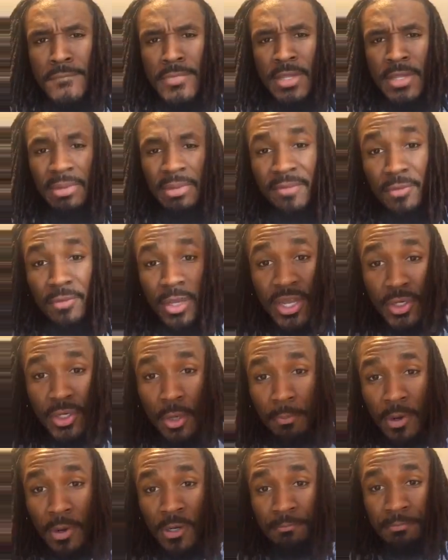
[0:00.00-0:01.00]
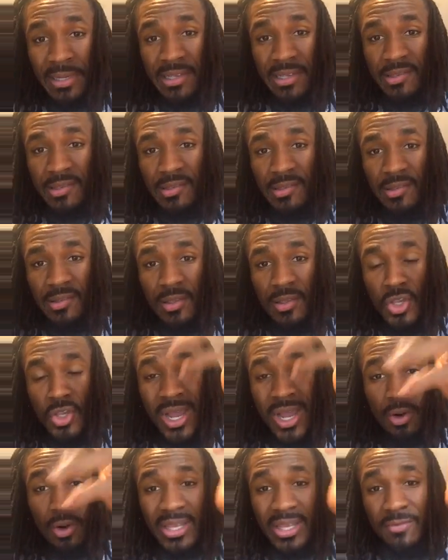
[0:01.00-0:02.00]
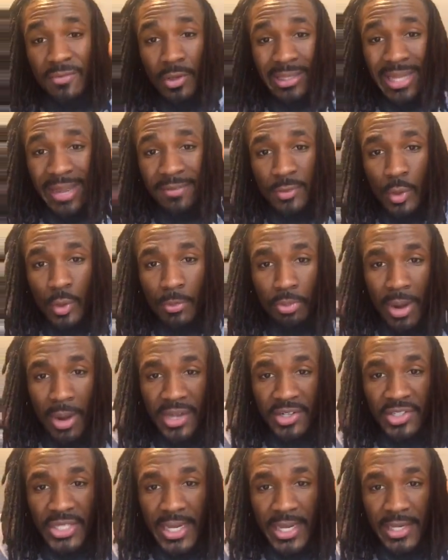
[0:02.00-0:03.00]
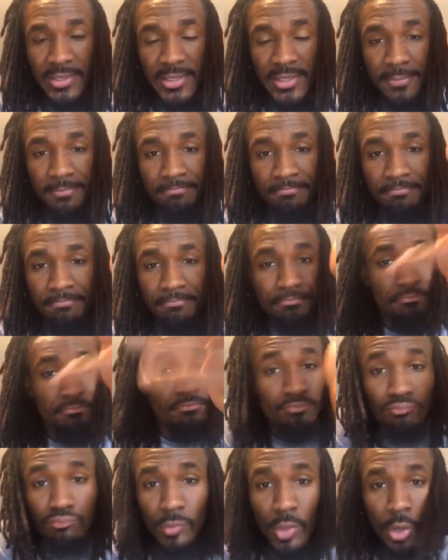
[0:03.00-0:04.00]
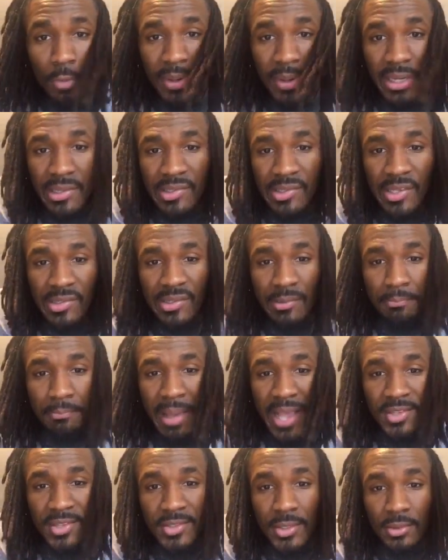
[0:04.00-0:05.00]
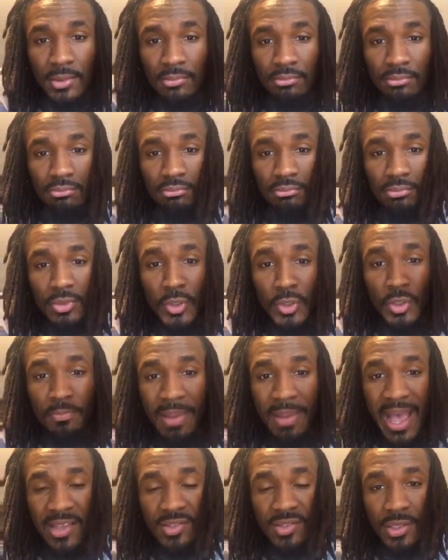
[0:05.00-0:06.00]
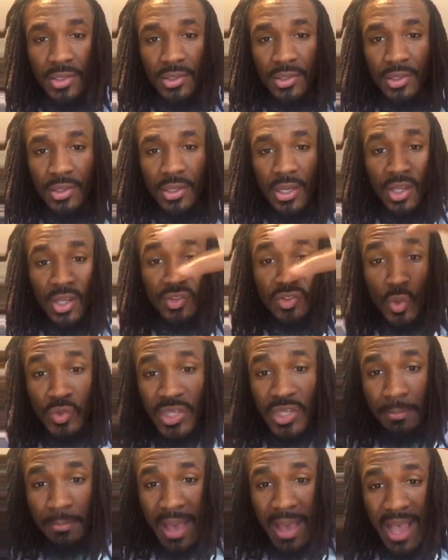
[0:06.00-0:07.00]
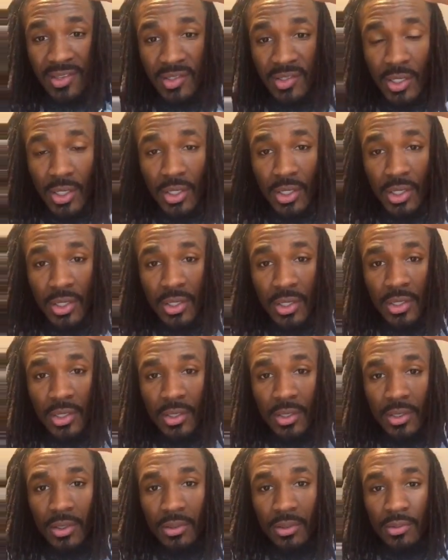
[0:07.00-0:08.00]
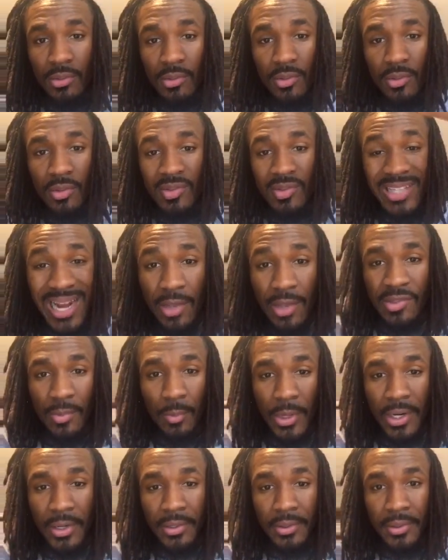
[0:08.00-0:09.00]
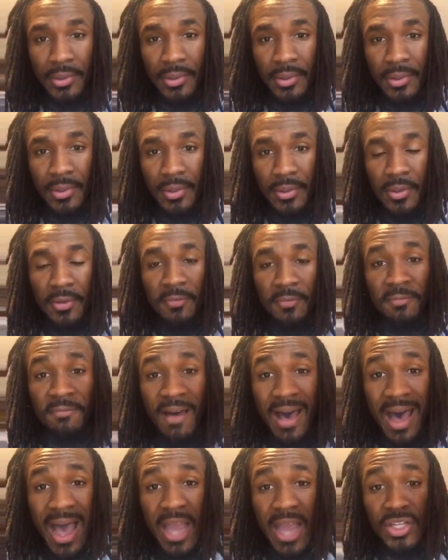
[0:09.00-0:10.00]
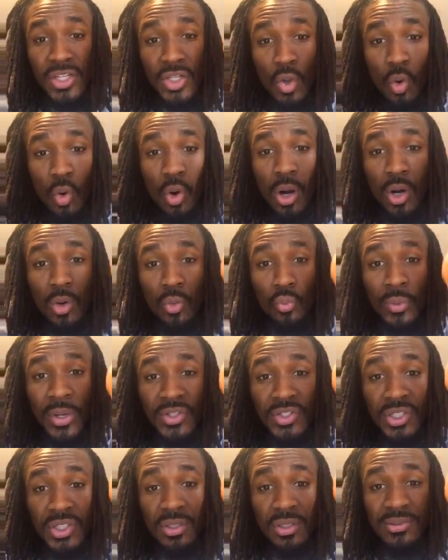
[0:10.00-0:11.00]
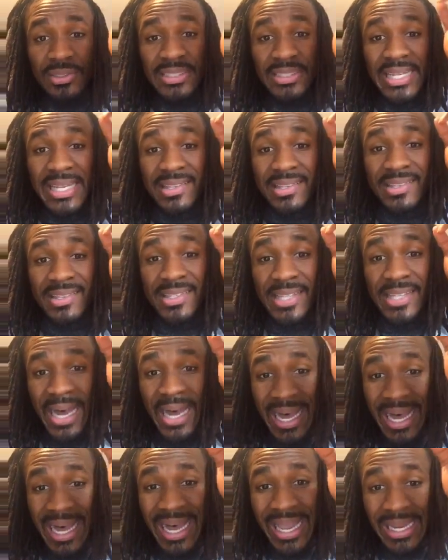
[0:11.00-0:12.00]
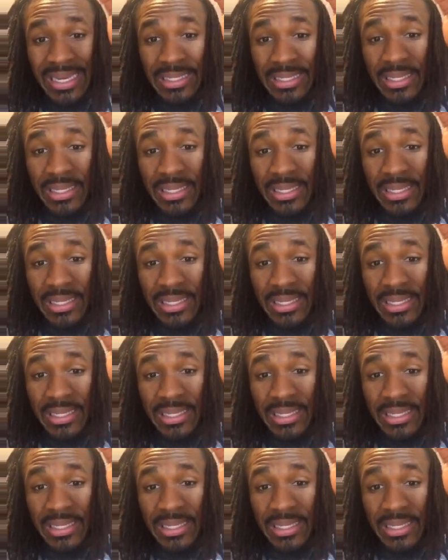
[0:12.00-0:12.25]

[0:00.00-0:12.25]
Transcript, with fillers: But if you're in your purpose, you're not going to give your life to a project. Go be an assistant pastor, youth pastor, associate pastor. Sit down somewhere. Find your original design